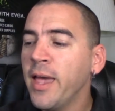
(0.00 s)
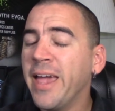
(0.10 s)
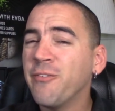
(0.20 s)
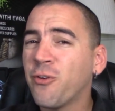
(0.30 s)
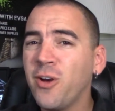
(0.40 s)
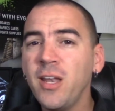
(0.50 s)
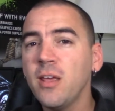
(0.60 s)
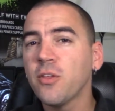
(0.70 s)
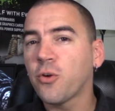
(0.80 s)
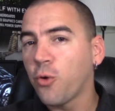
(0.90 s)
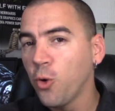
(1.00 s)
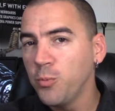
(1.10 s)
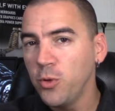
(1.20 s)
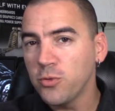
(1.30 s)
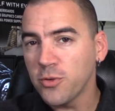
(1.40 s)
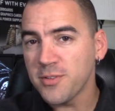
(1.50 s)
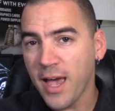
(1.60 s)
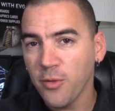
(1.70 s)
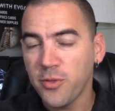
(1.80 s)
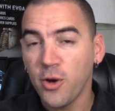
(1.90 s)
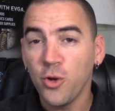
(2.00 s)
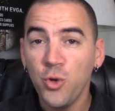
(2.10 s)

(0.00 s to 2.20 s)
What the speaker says: And for any of the Chrome users out there,